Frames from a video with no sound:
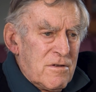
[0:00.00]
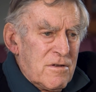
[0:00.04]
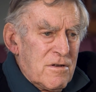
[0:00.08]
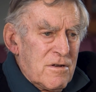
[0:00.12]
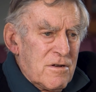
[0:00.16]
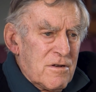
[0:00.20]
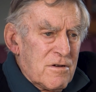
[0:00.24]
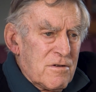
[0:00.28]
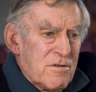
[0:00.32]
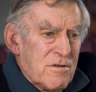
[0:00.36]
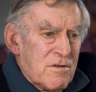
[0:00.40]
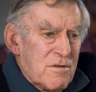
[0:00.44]
you
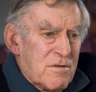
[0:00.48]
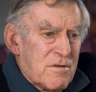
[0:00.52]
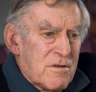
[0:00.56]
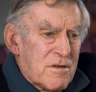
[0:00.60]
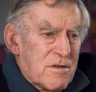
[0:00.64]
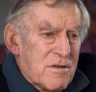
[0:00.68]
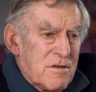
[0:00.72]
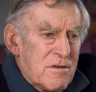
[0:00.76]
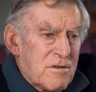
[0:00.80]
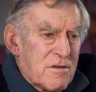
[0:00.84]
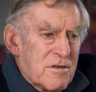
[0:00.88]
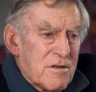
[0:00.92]
know, you'd,
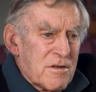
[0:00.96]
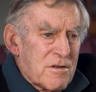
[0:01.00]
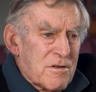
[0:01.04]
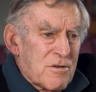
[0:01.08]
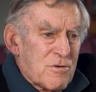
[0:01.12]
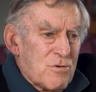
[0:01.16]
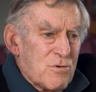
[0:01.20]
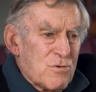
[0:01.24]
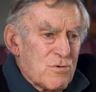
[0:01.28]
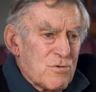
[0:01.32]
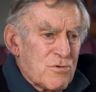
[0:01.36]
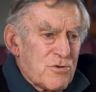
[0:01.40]
he'd get
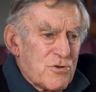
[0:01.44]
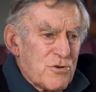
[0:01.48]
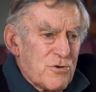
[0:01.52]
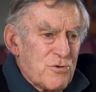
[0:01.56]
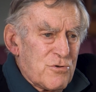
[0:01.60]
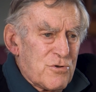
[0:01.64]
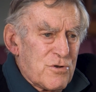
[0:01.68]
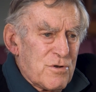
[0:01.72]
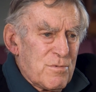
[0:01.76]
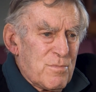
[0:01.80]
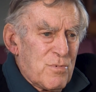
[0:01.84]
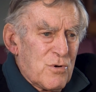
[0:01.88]
called
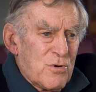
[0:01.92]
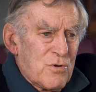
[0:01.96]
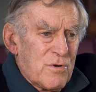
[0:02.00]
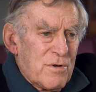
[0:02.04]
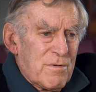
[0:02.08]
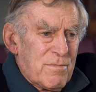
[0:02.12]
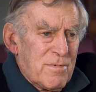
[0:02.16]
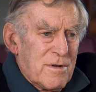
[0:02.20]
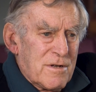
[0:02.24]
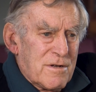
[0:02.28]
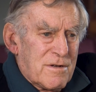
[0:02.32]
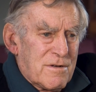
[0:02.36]
Juicy Boy,
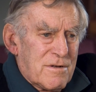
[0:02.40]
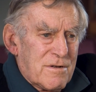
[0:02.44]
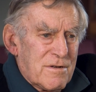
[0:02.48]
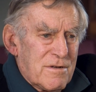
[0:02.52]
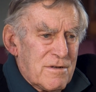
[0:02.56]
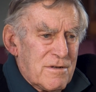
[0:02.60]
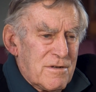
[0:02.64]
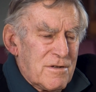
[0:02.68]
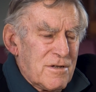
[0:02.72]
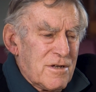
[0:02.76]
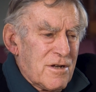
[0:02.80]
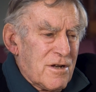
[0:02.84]
but,
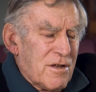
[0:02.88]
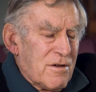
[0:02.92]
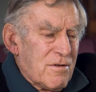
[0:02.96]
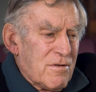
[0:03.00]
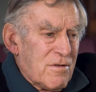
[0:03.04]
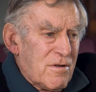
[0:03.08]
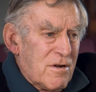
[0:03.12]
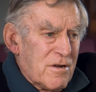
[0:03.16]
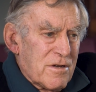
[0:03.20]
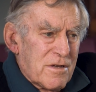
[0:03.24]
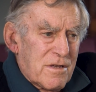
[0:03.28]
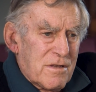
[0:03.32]
uh, you know,
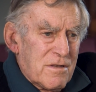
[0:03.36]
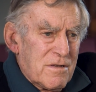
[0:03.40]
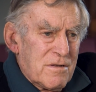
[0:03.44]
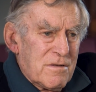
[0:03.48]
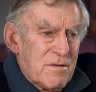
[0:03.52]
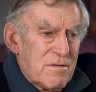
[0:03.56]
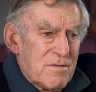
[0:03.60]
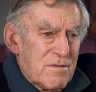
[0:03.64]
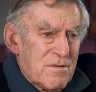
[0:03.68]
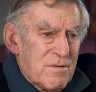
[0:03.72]
like, uh,